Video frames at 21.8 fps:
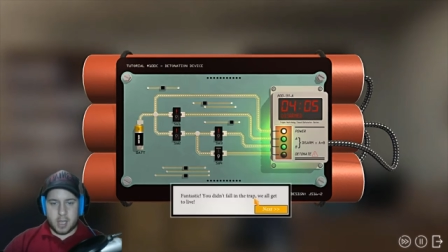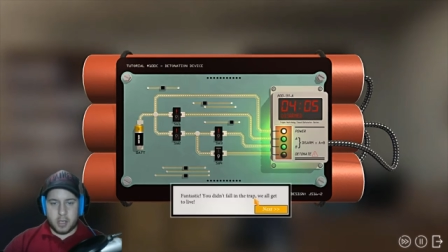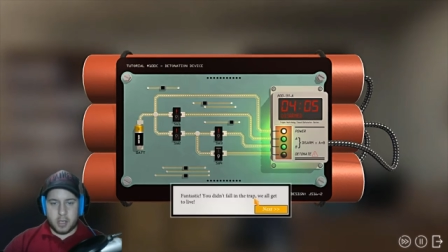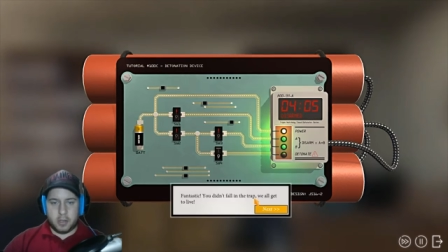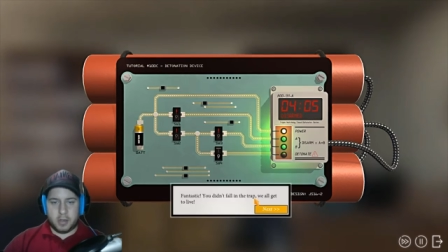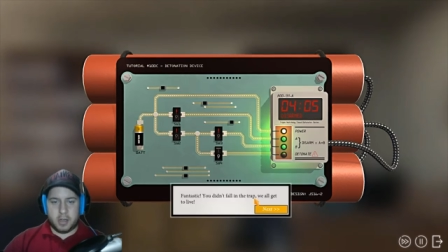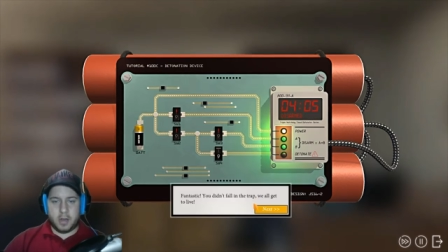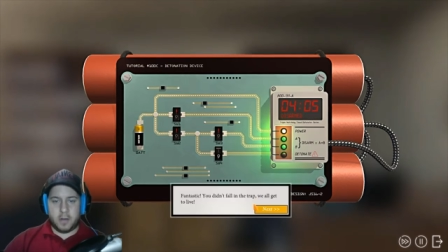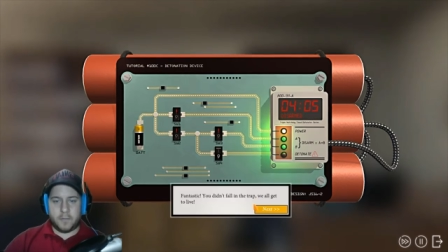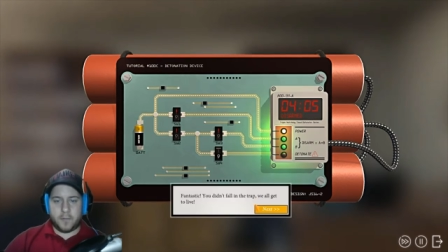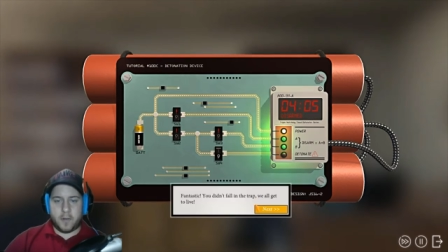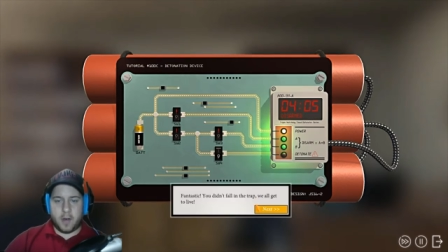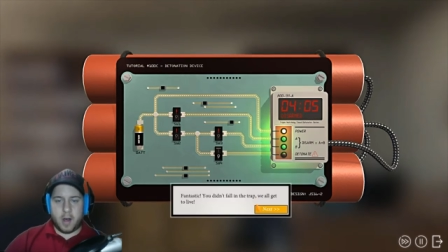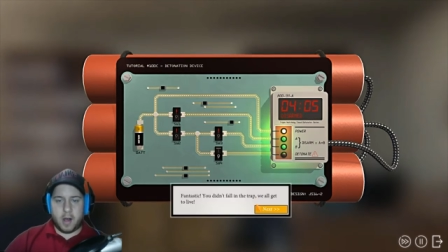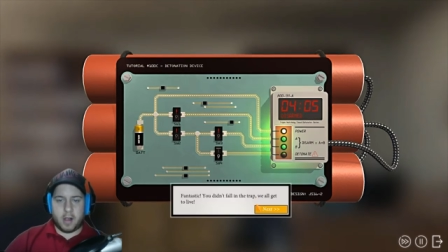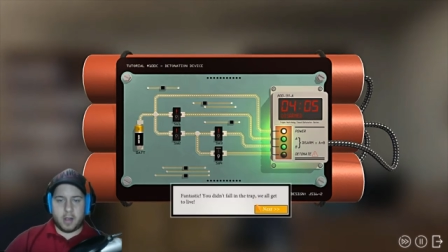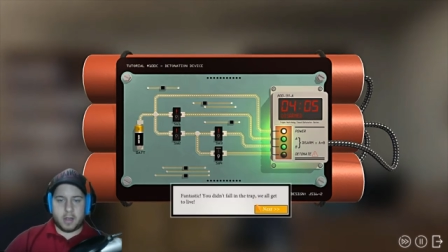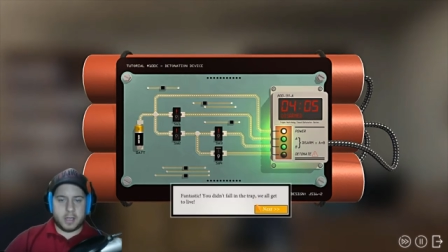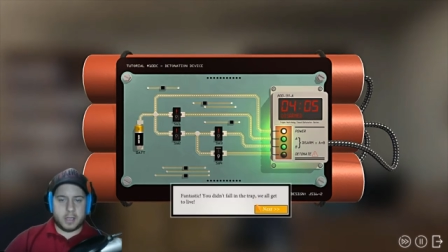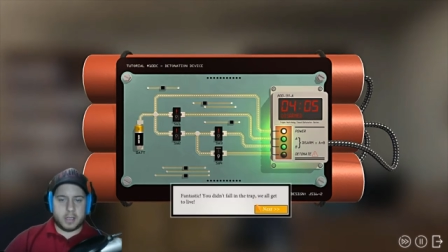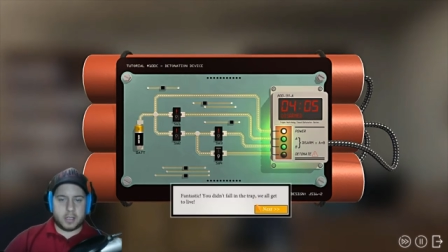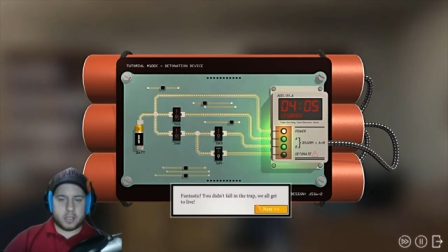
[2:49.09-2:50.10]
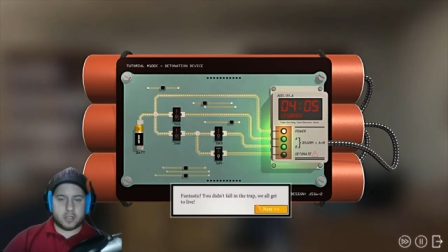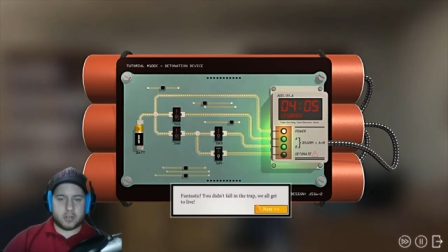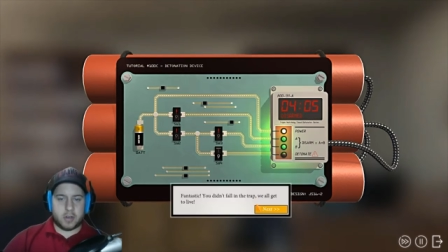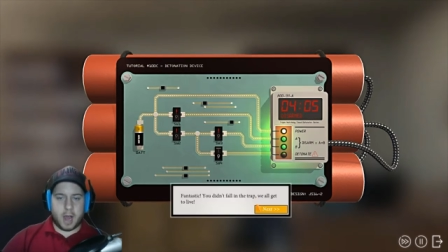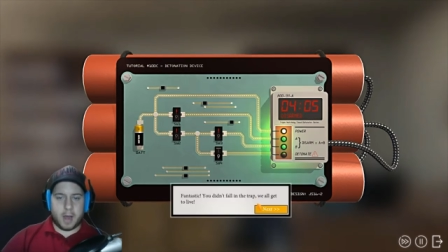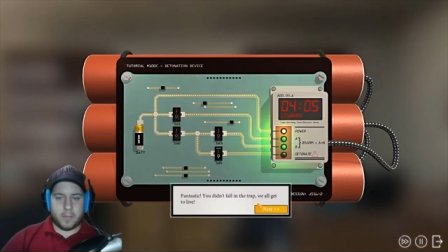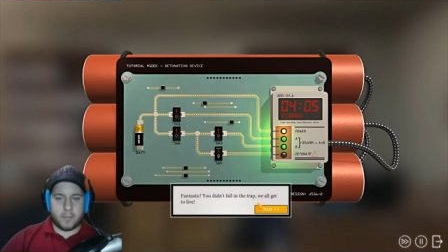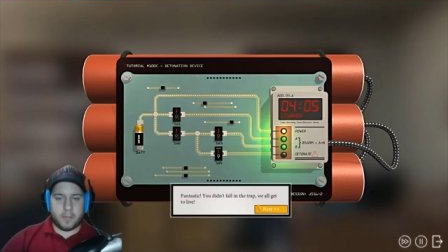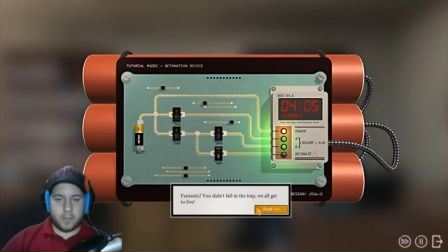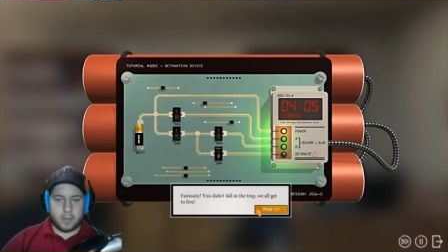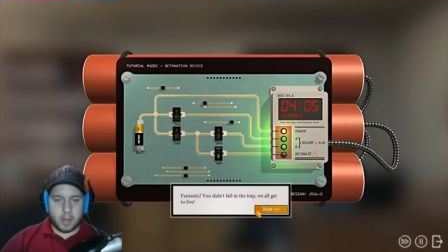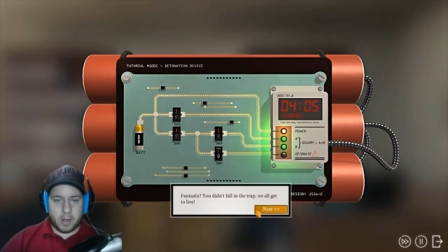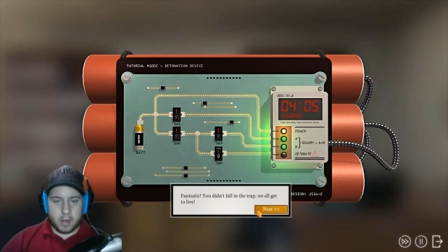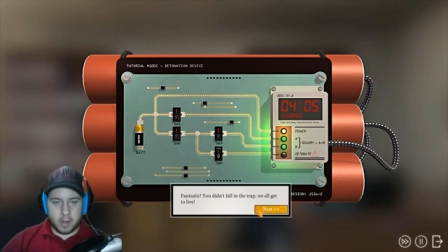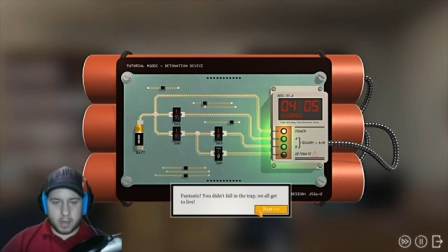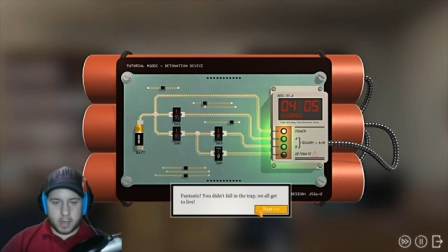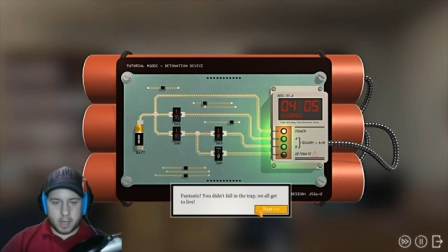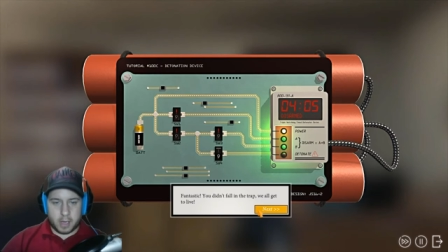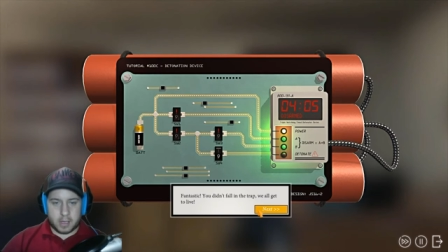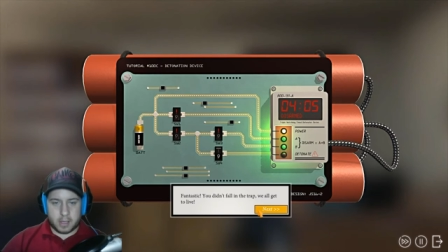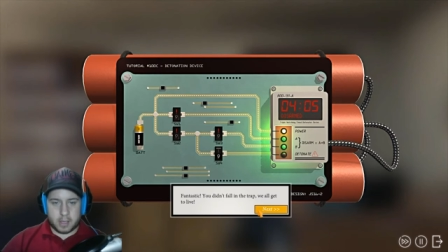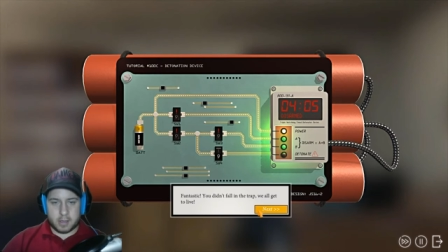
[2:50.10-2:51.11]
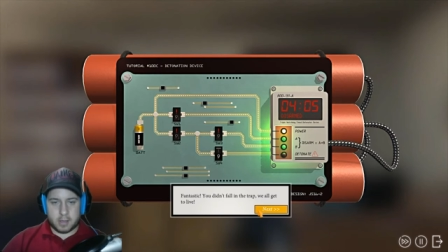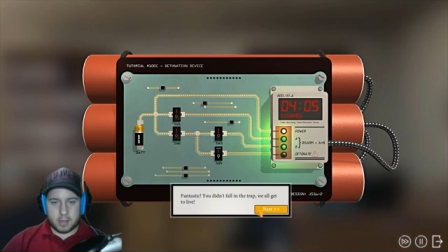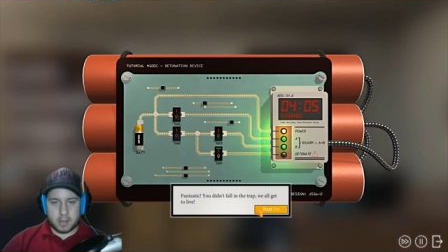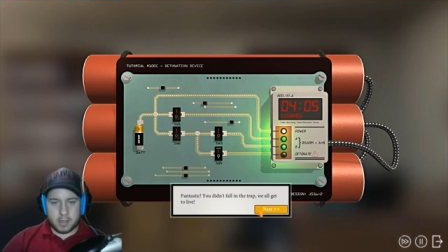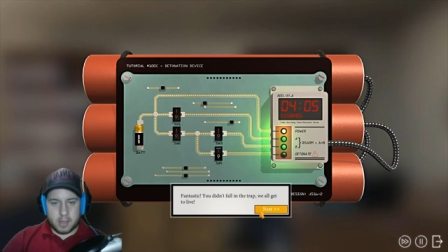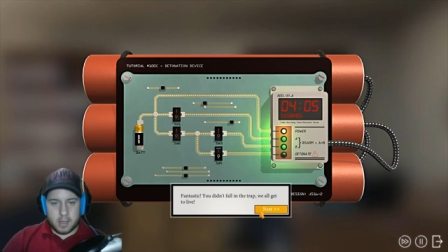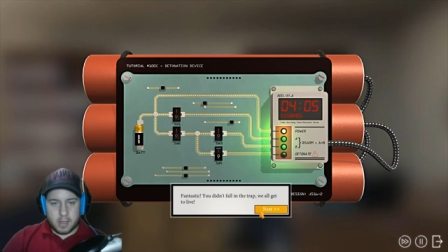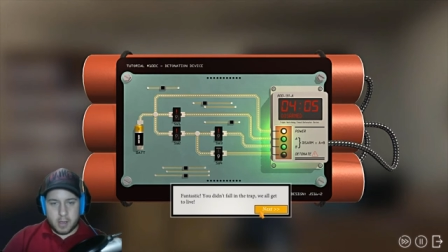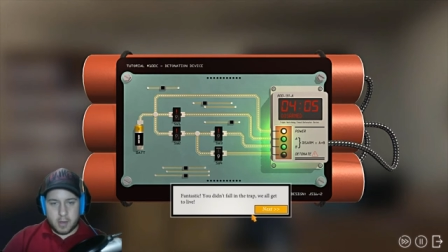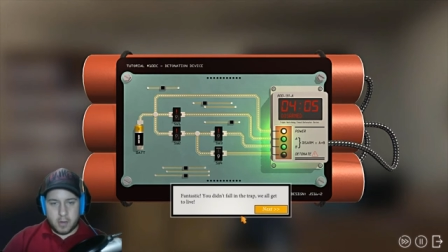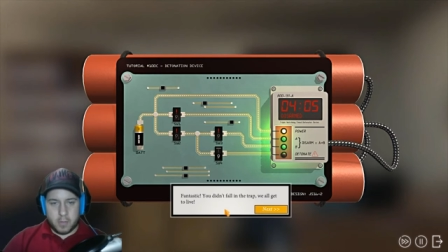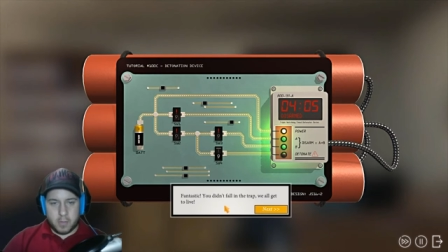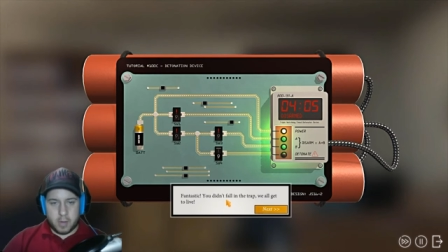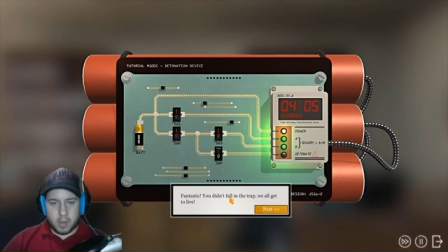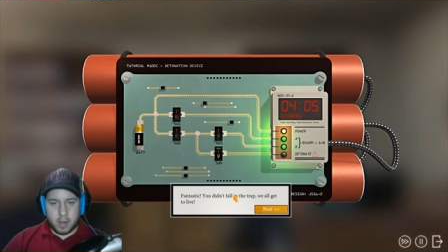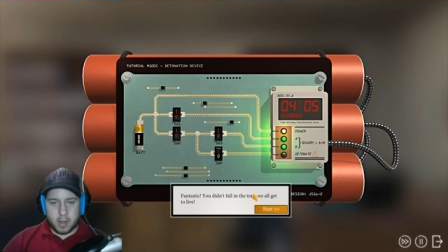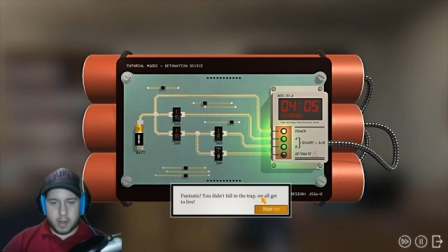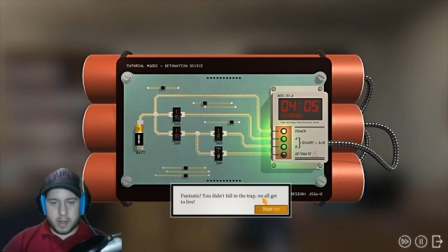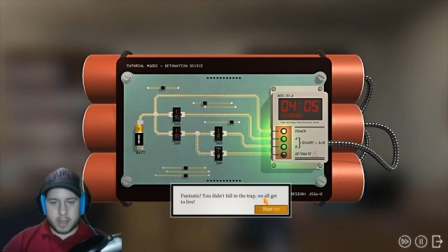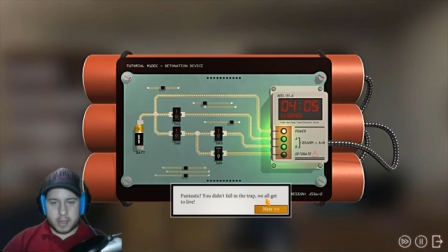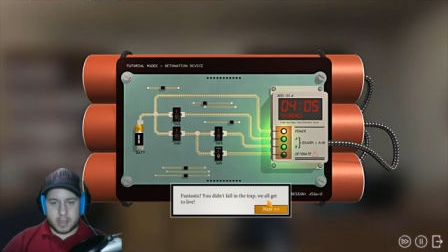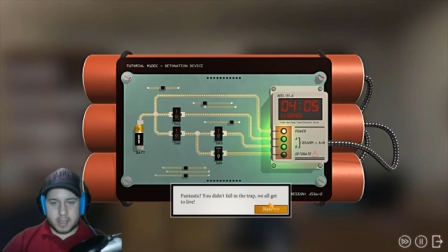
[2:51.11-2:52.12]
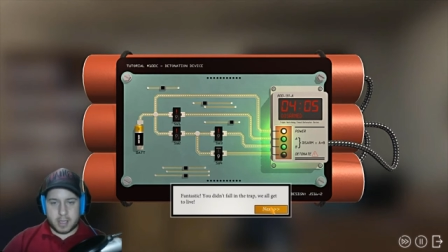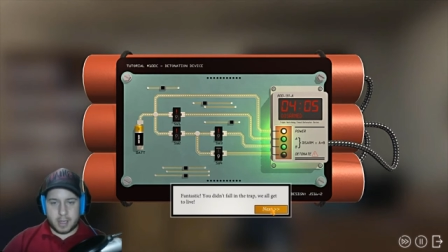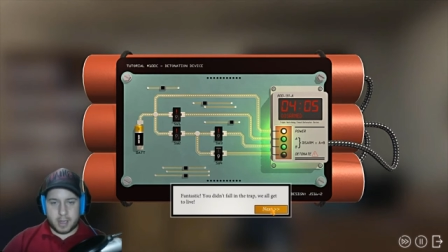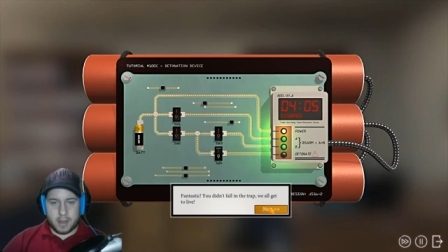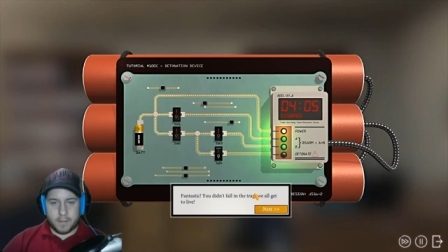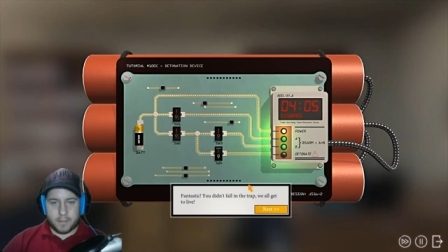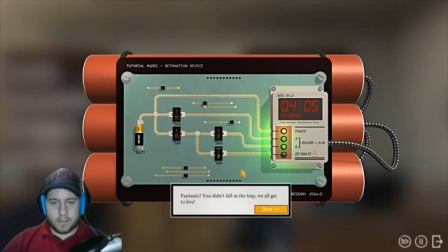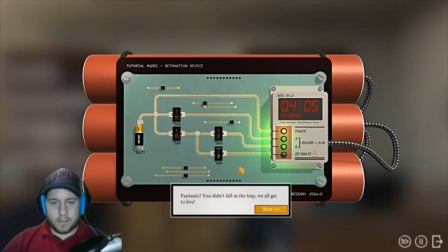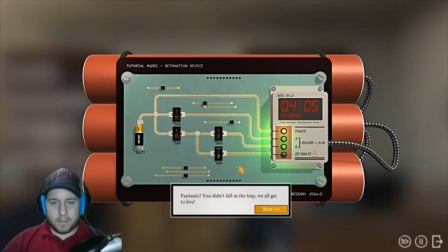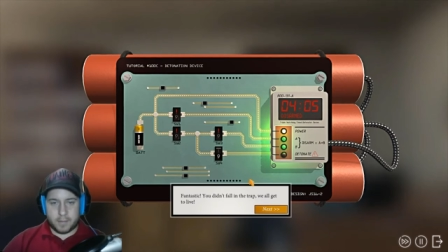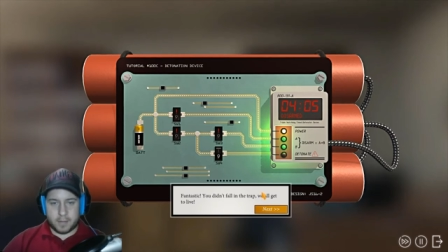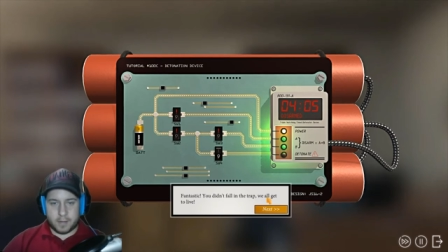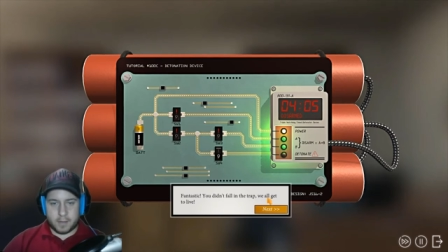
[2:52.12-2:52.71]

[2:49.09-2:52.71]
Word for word: You didn't fall in the trap. We all get we all get to live.